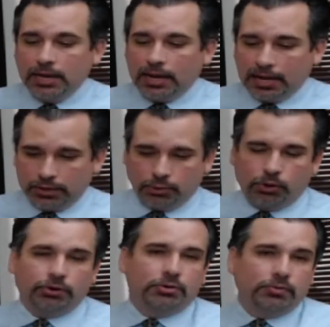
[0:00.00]
and in
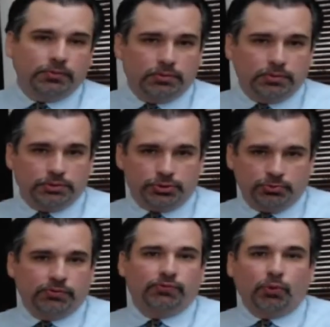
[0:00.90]
order to
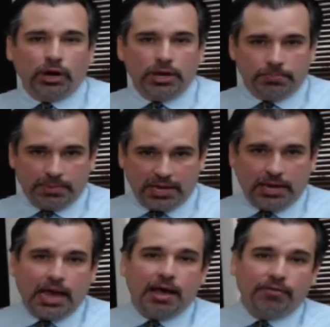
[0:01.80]
avoid me
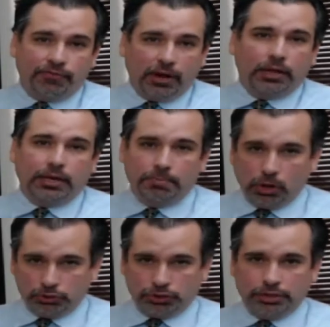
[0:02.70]
filing a
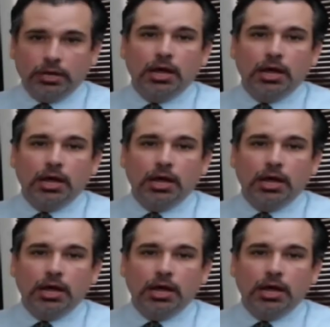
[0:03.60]
motion